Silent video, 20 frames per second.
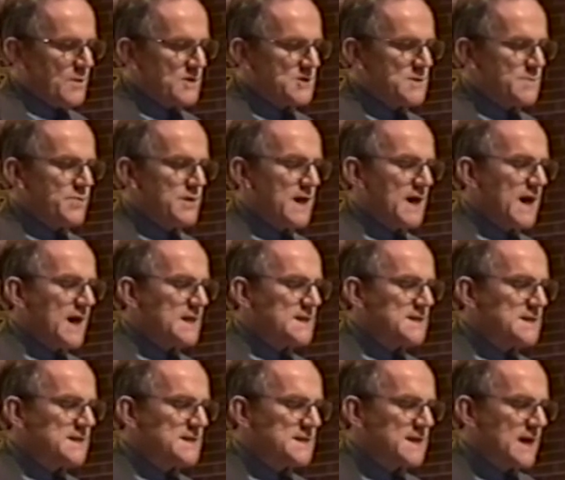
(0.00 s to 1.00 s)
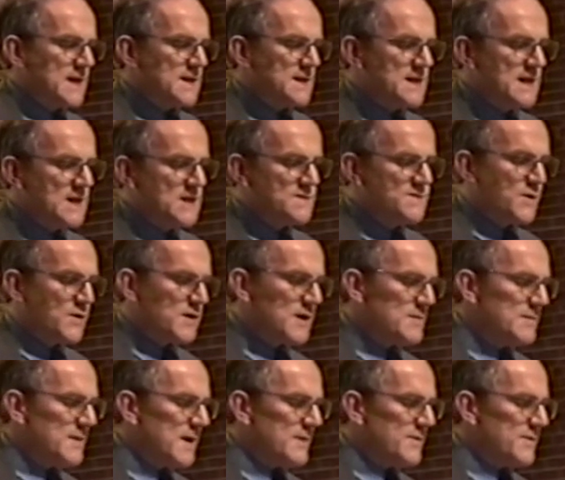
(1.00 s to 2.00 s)
which it plans to send to each
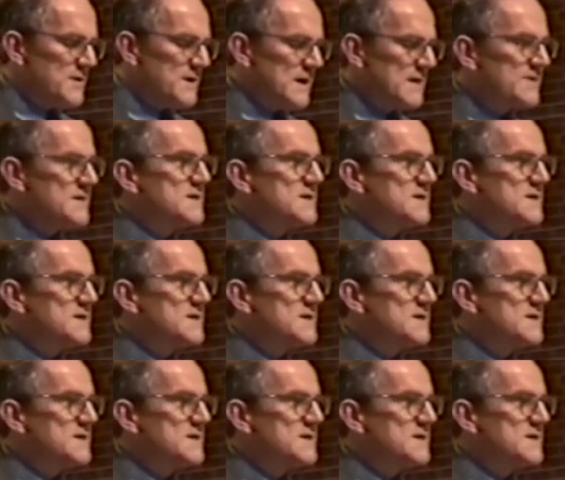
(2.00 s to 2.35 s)
voting member